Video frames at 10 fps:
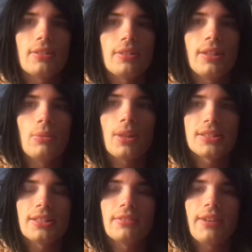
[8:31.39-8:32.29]
it
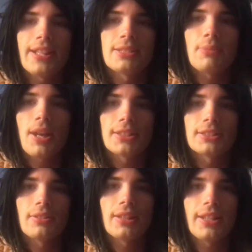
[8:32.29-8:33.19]
wasn't in the right spot, so
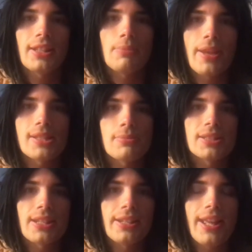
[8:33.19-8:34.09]
the thing in the basement
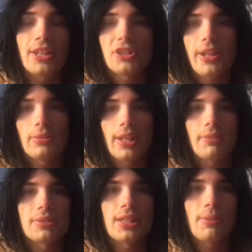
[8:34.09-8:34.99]
said, yeah, Channel 9
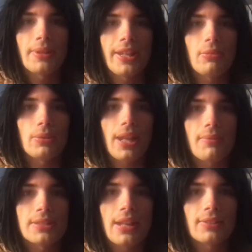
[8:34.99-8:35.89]
was coming in when I was
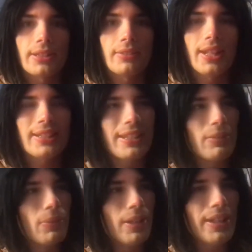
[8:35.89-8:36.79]
out there, and I thought,
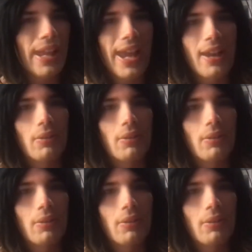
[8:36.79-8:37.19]
what, how?